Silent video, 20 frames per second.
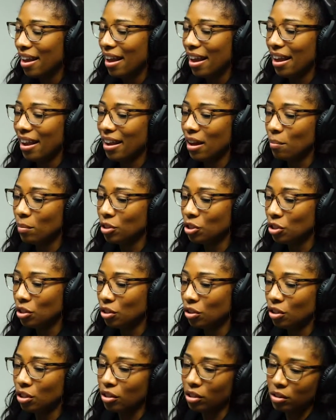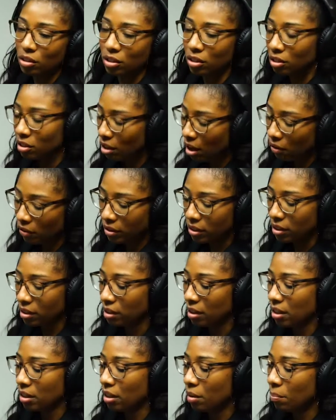But, you know, there's
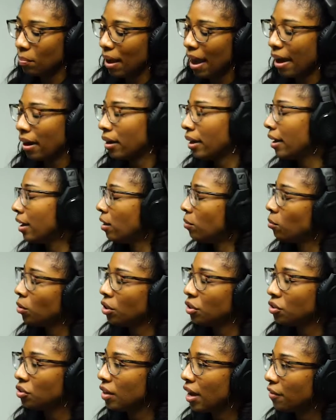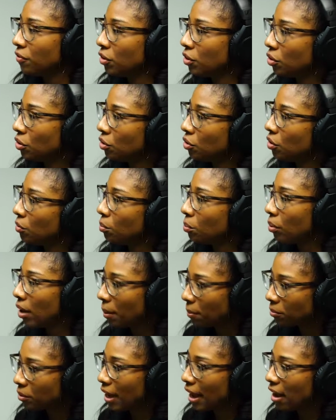obviously the backhand work you have to do to
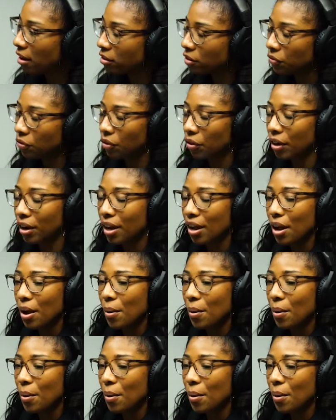prep the house for it.